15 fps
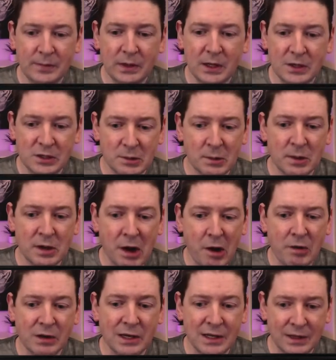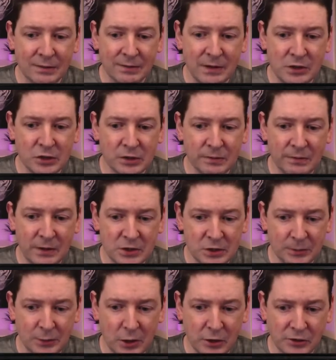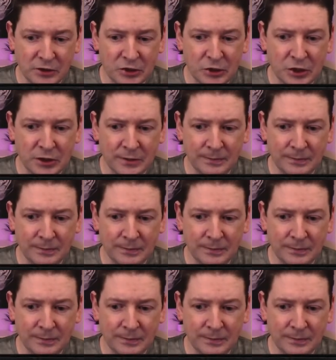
So we're currently in the feature branch.